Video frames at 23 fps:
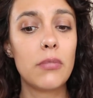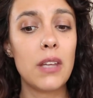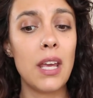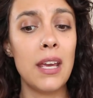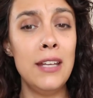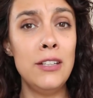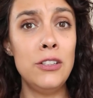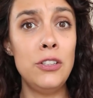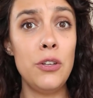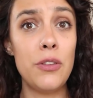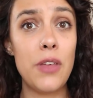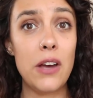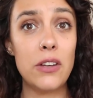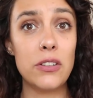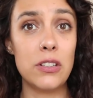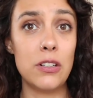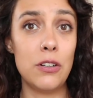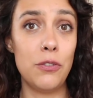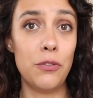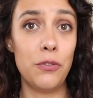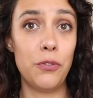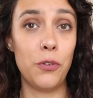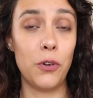in
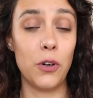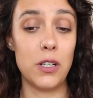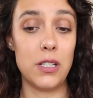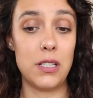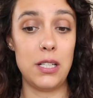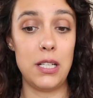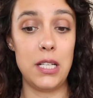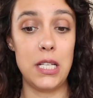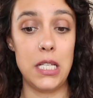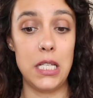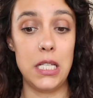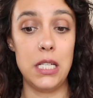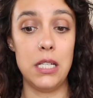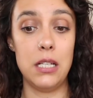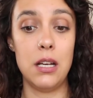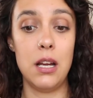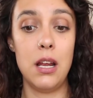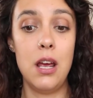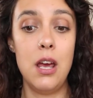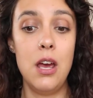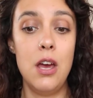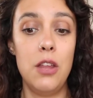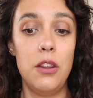
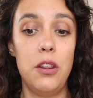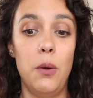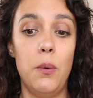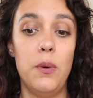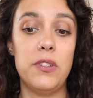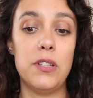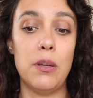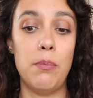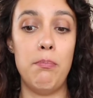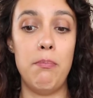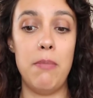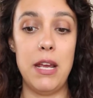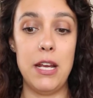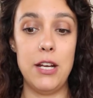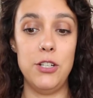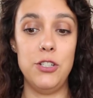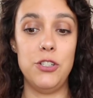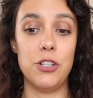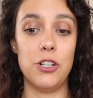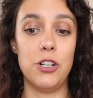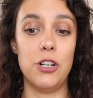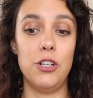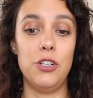2014, there was a
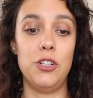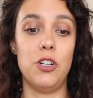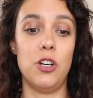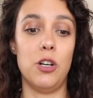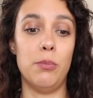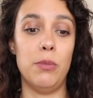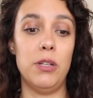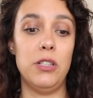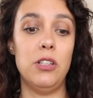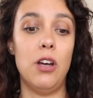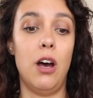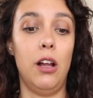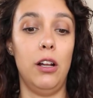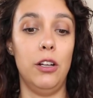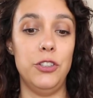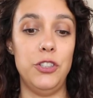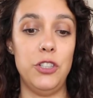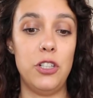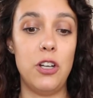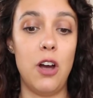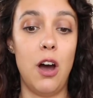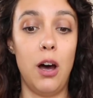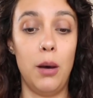major
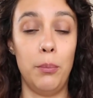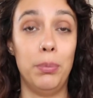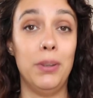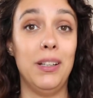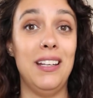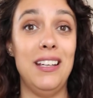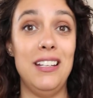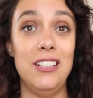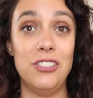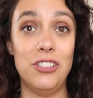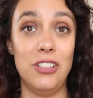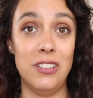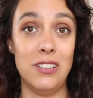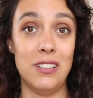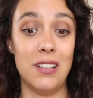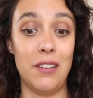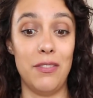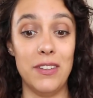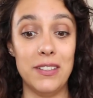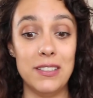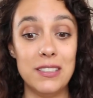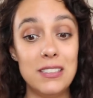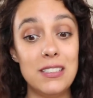dermatology compilations
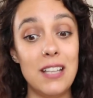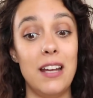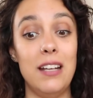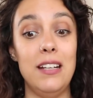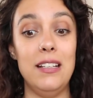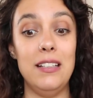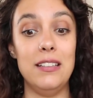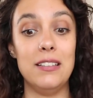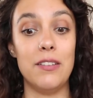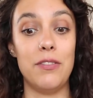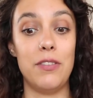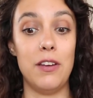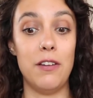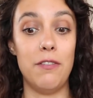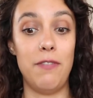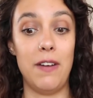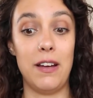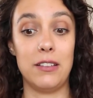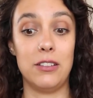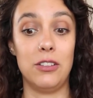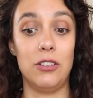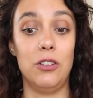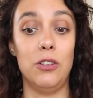of the studies of the
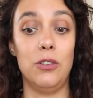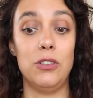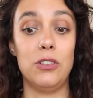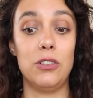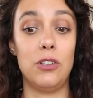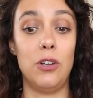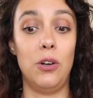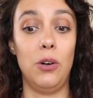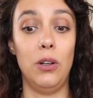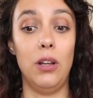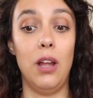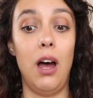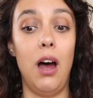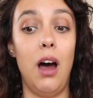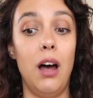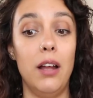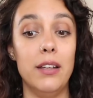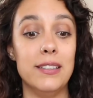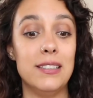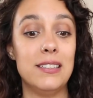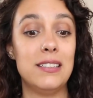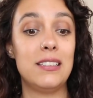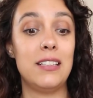effects of gotu kola
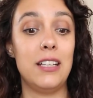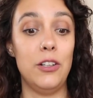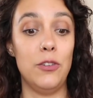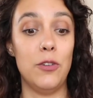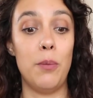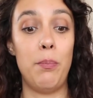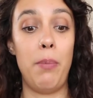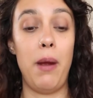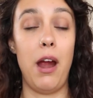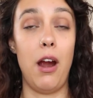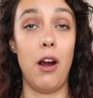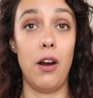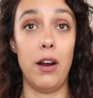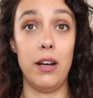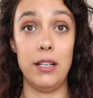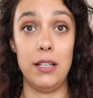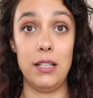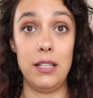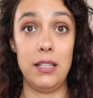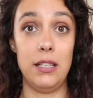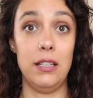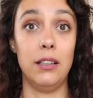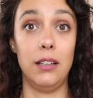on skin repair
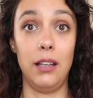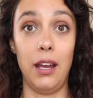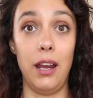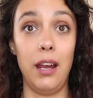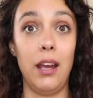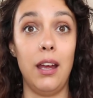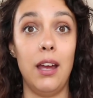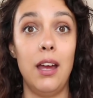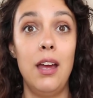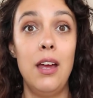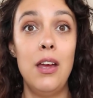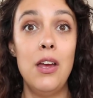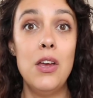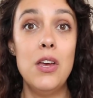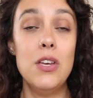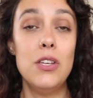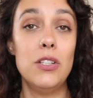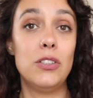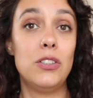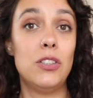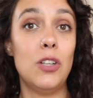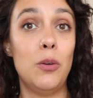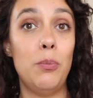and healing.
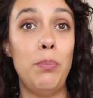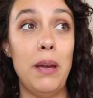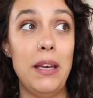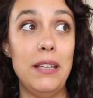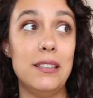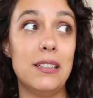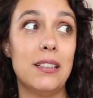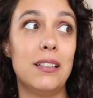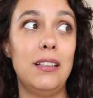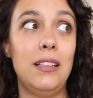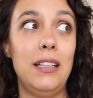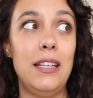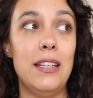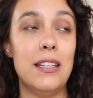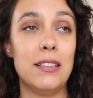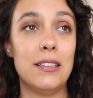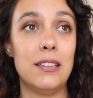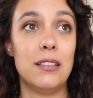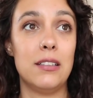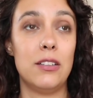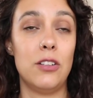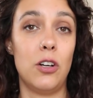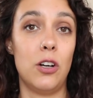So basically,
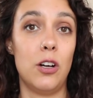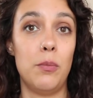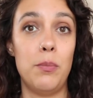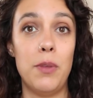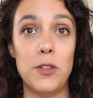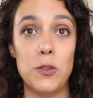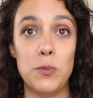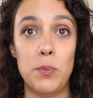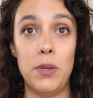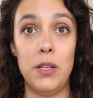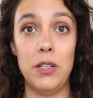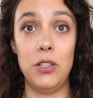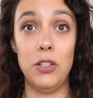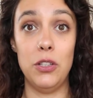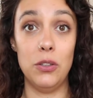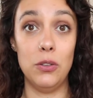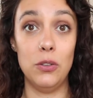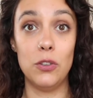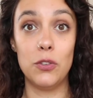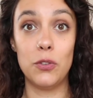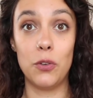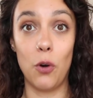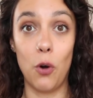this is an herb that's been
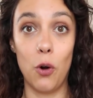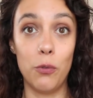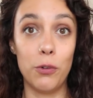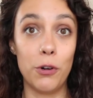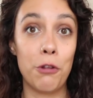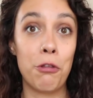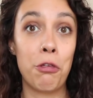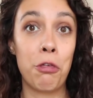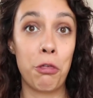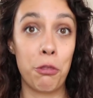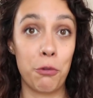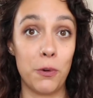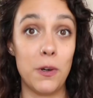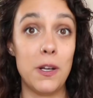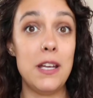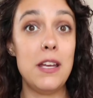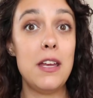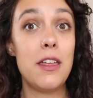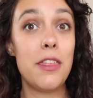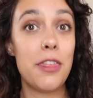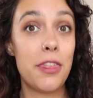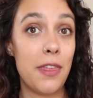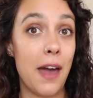used for over
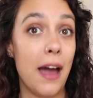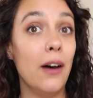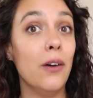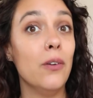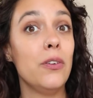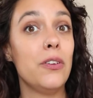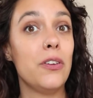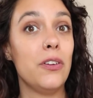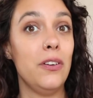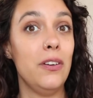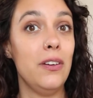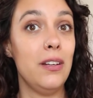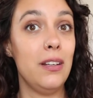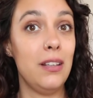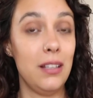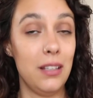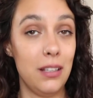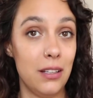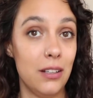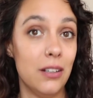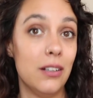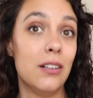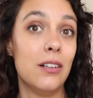3,000
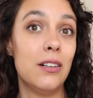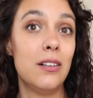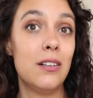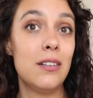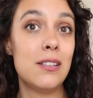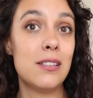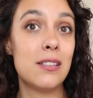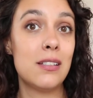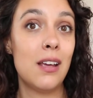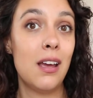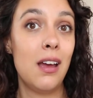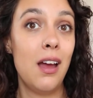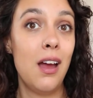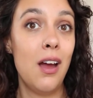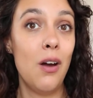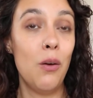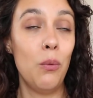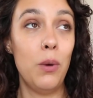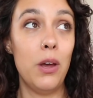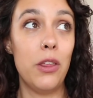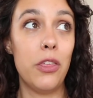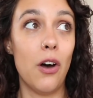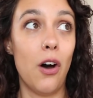years
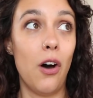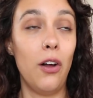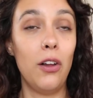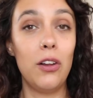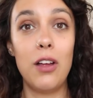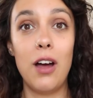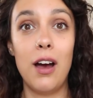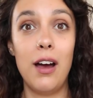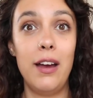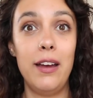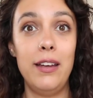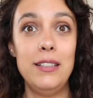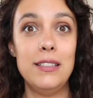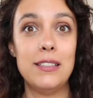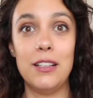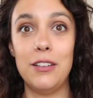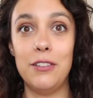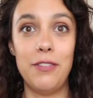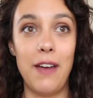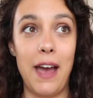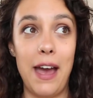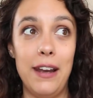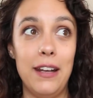with all kinds
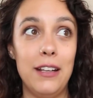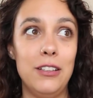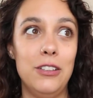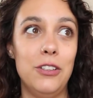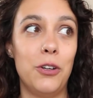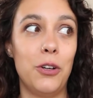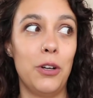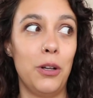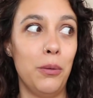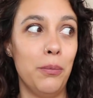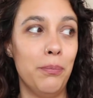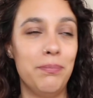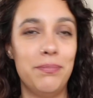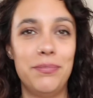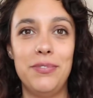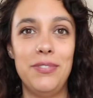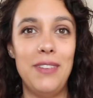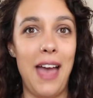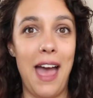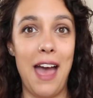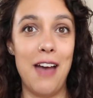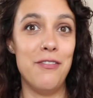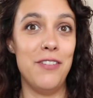of anecdotal
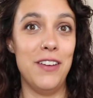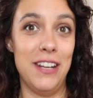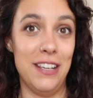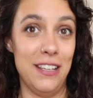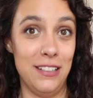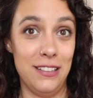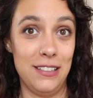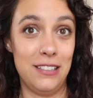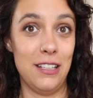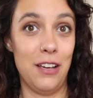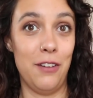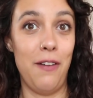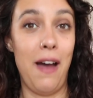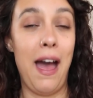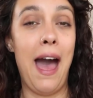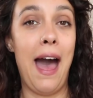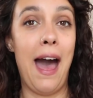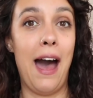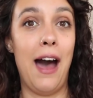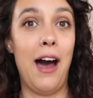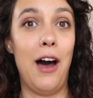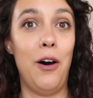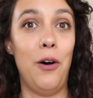evidence of
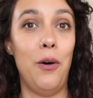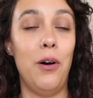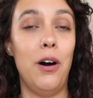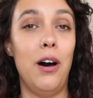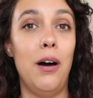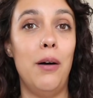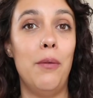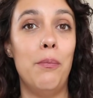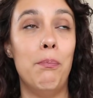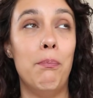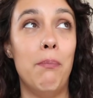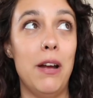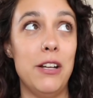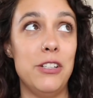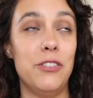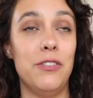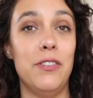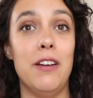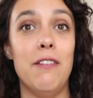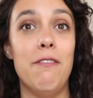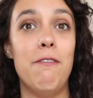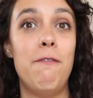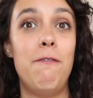how much
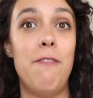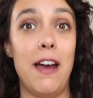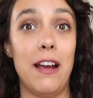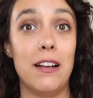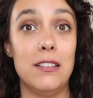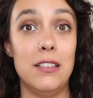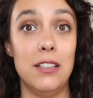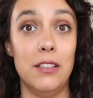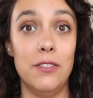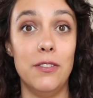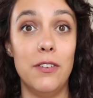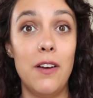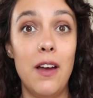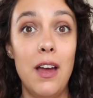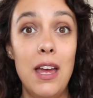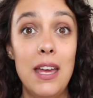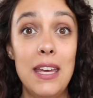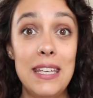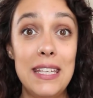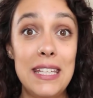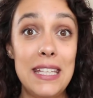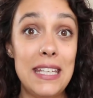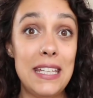of an effective
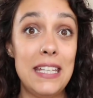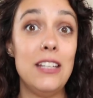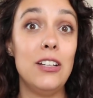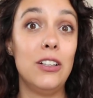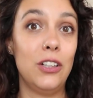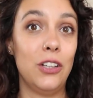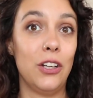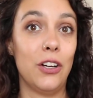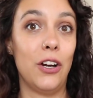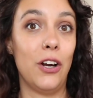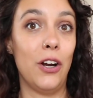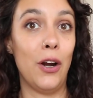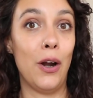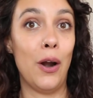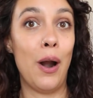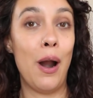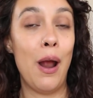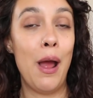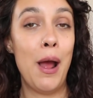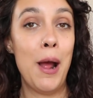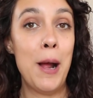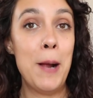healer